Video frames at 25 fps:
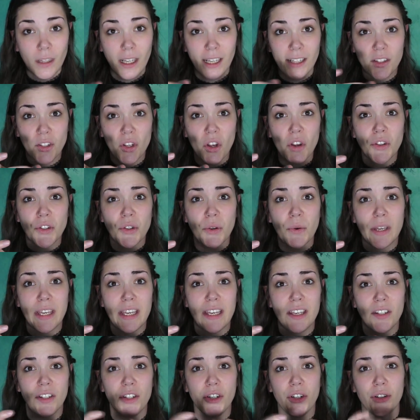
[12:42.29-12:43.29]
It's also
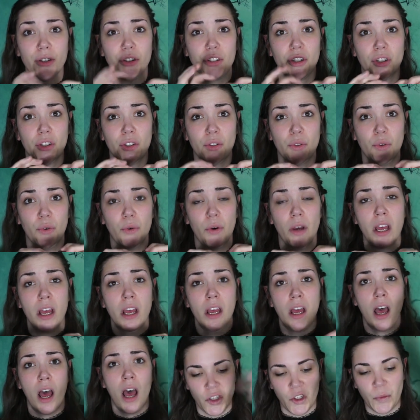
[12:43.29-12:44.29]
easier to
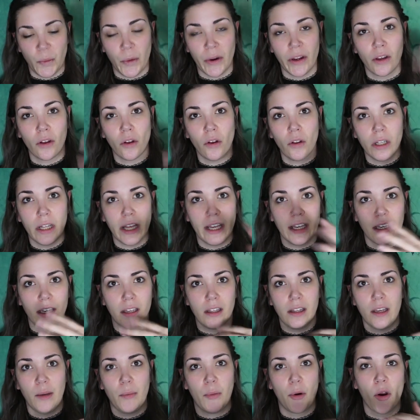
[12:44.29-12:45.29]
sprinkle
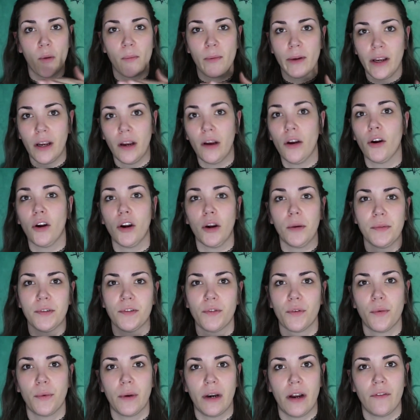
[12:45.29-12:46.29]
like the appropriate herbs
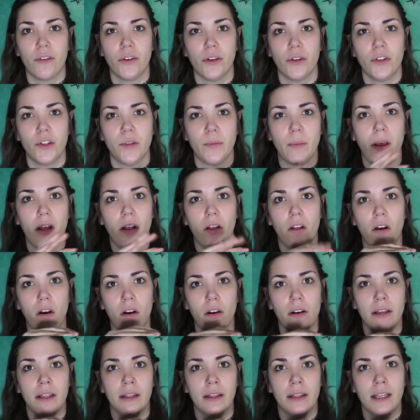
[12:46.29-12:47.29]
for whatever your spell
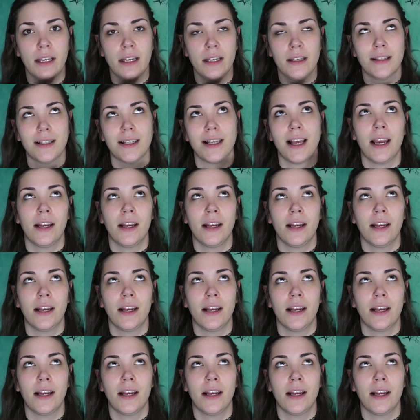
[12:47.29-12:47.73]
are in this.